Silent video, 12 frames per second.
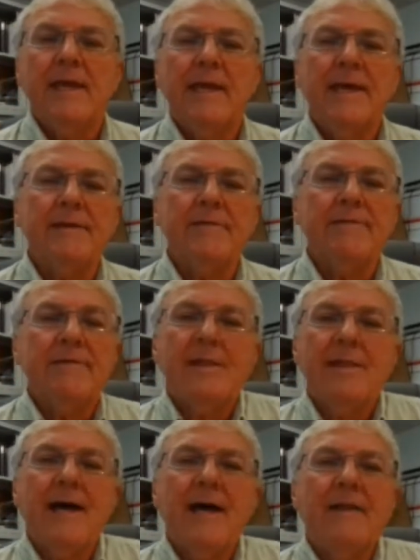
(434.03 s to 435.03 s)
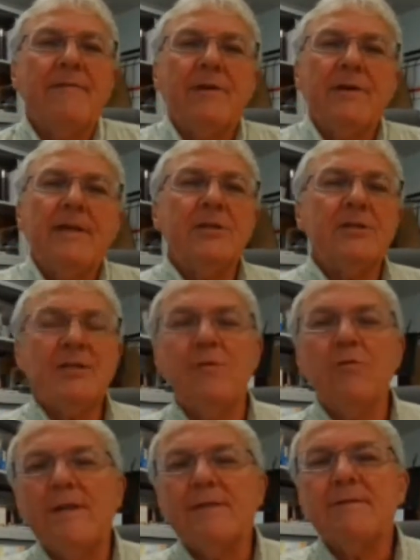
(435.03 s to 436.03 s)
And a lot of variation in
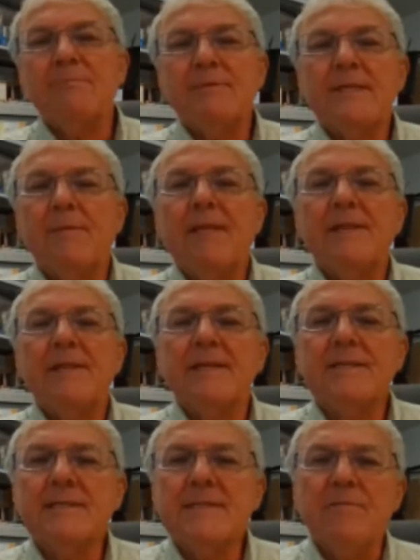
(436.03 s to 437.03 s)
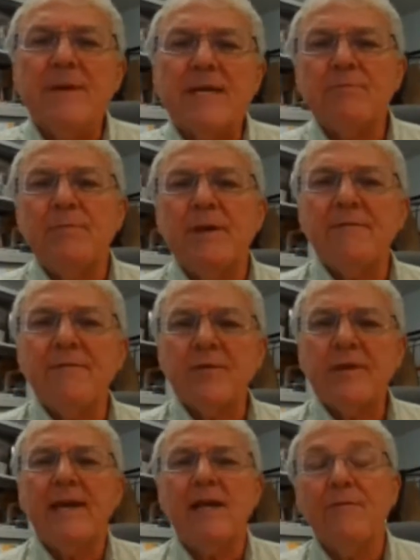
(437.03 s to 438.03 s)
what somebody thinks is the best bet for
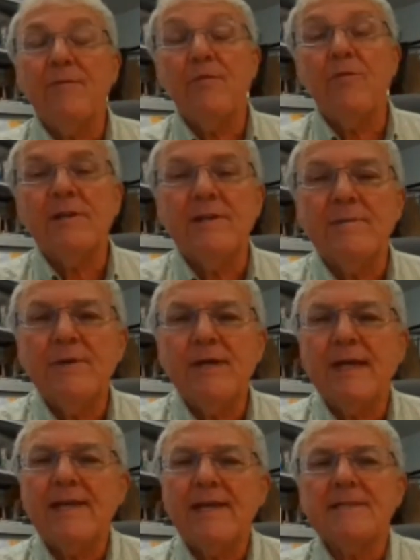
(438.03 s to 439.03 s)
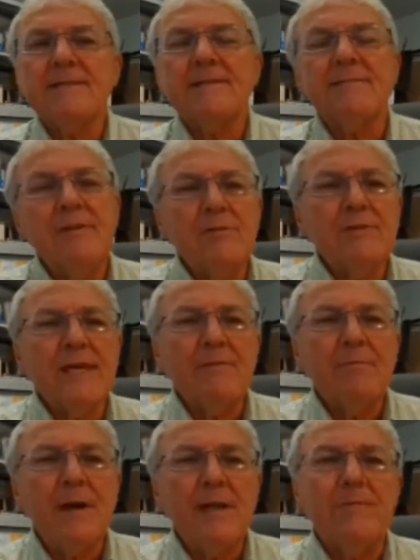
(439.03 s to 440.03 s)
California, but I guess, Dan
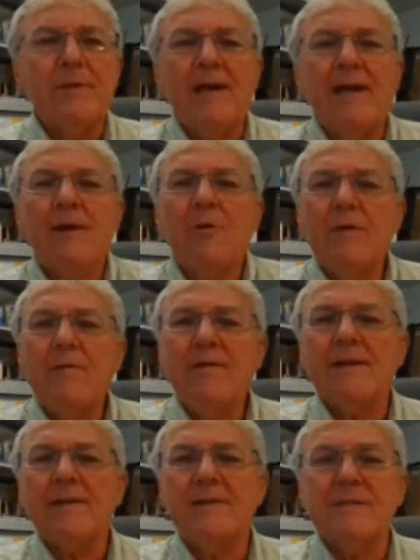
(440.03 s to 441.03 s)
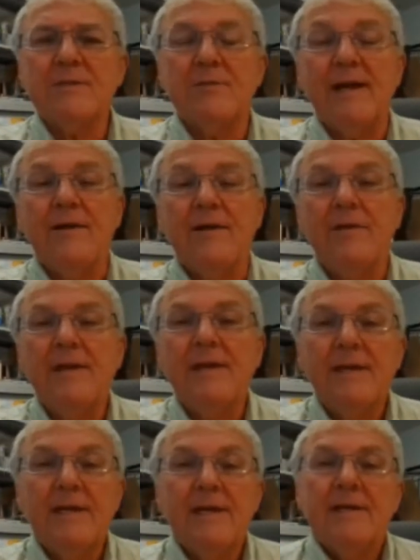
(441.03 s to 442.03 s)
Putnam and I, when we kicked this around,
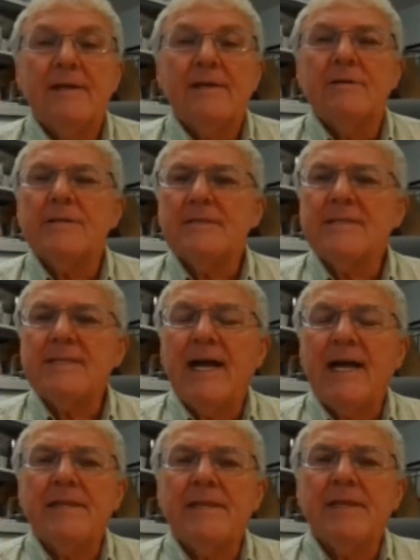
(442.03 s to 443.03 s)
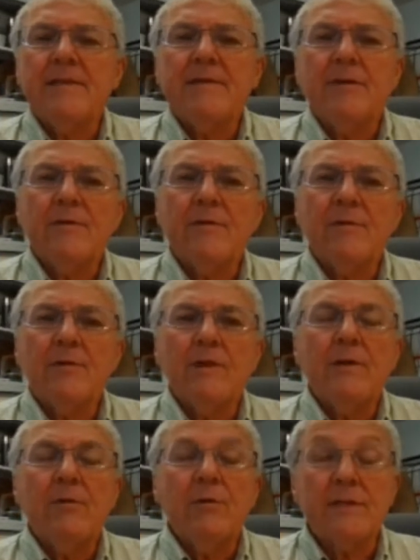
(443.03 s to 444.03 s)
just decided that, the
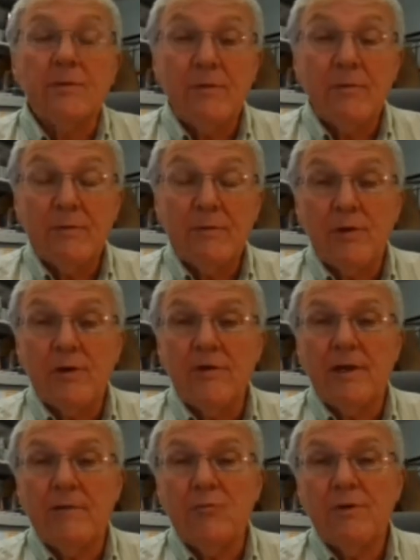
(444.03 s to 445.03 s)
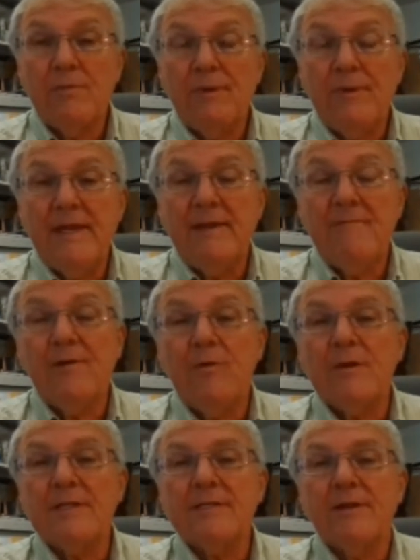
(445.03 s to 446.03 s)
early work that we would work on would be
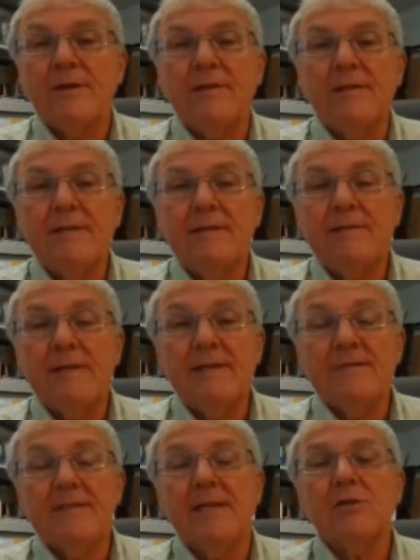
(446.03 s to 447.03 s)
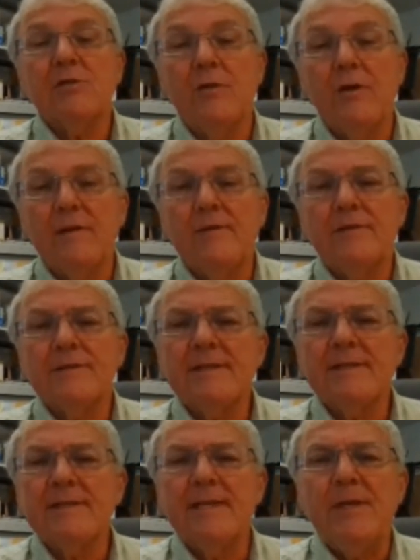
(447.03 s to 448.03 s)
focused on the essential oils,
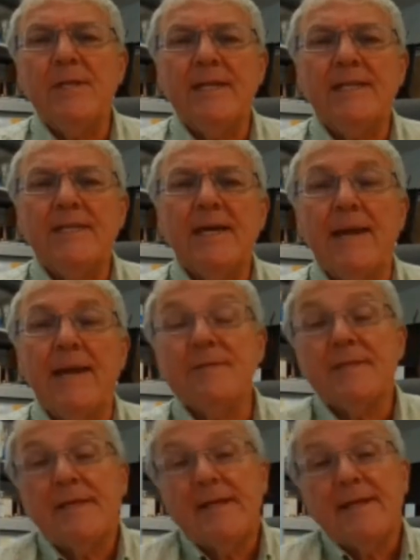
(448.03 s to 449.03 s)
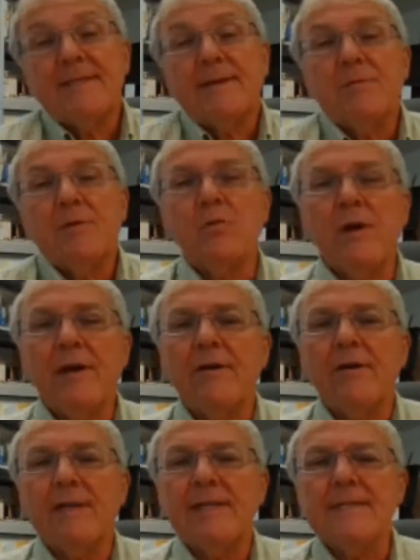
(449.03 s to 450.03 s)
CBD types, seemed to
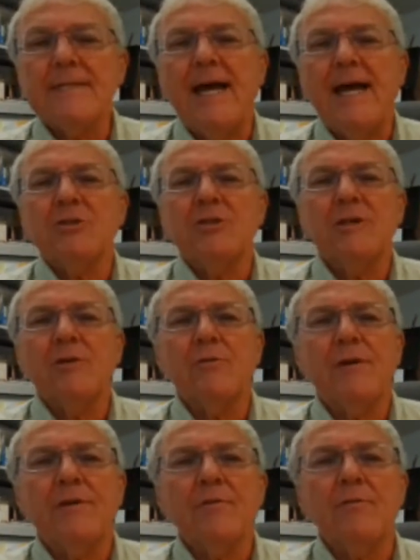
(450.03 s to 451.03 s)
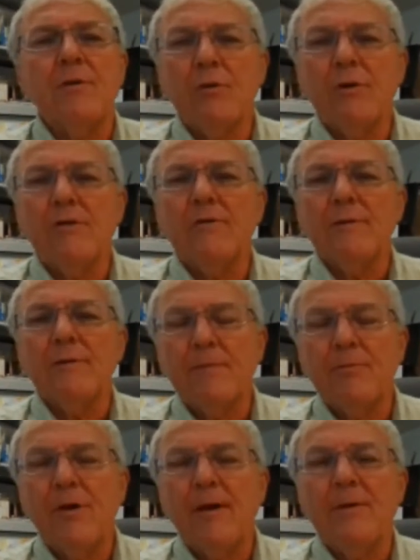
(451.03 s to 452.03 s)
where, at least last year, where the grower
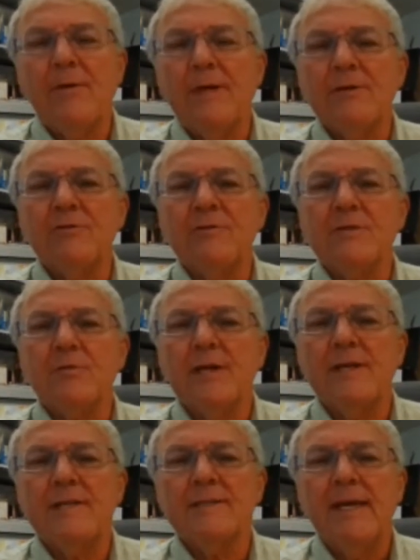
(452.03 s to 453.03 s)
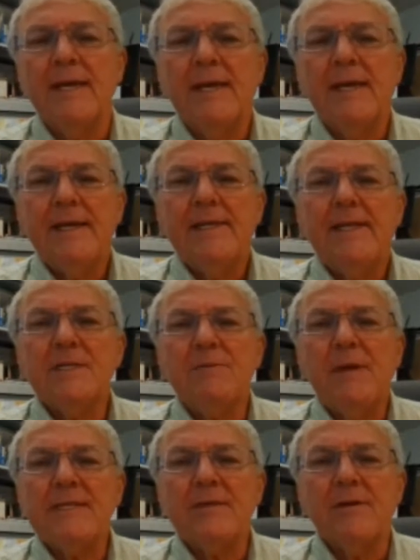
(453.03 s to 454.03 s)
primary interest was. And that's
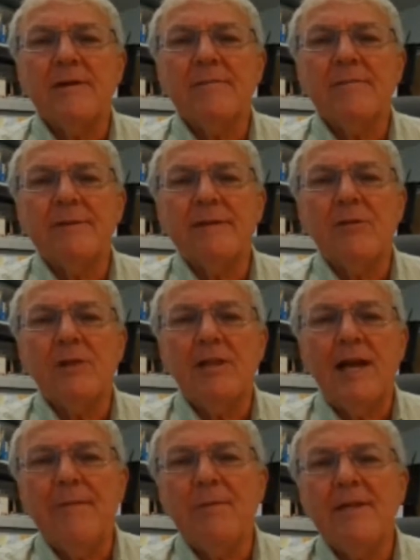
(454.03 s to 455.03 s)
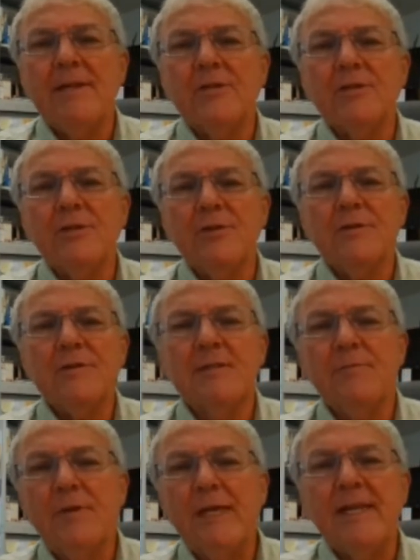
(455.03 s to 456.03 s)
based on, climate issues,
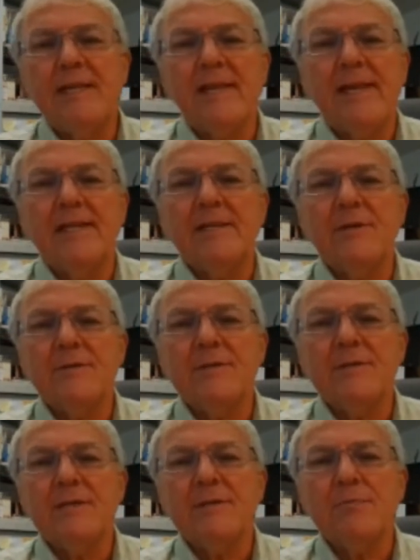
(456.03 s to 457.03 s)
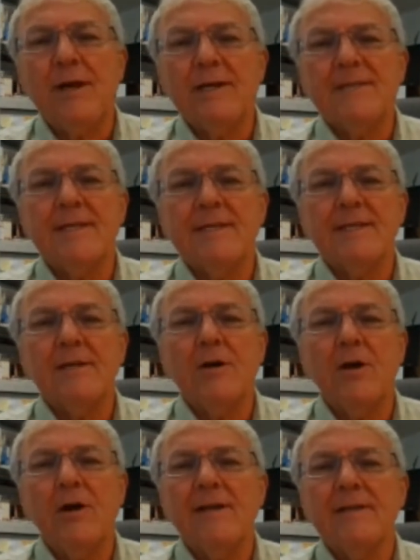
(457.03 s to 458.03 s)
competing land uses, processing
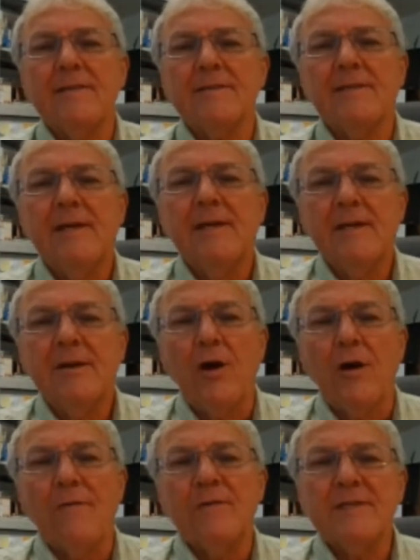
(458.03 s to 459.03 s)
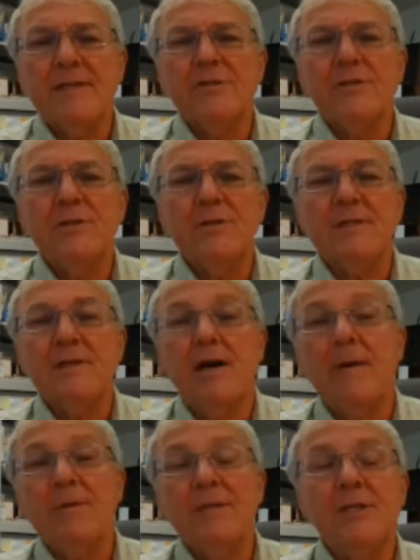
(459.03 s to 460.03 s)
costs, harvest issues, and
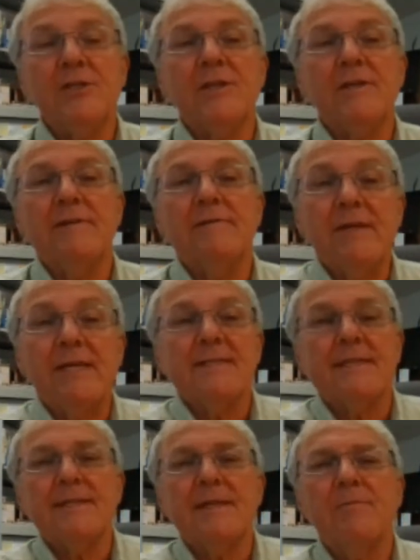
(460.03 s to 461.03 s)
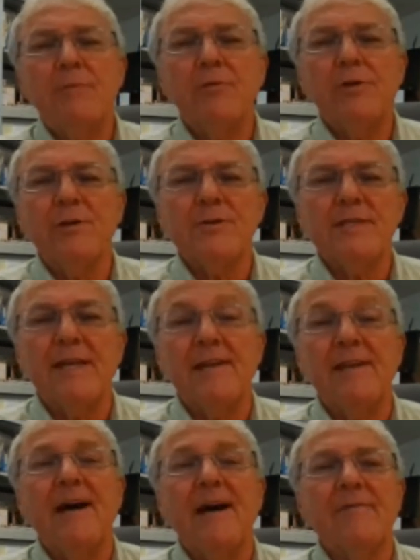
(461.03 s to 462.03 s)
competition, because this can be produced in a
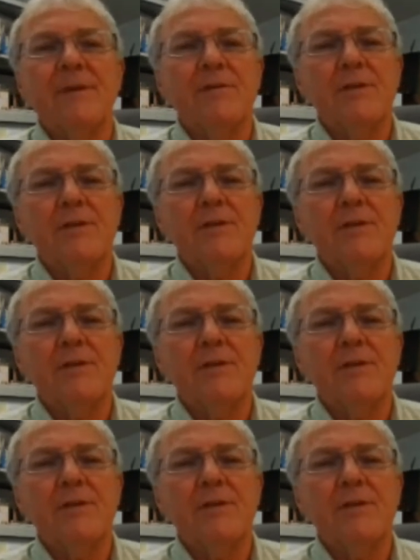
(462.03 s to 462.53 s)
lot of other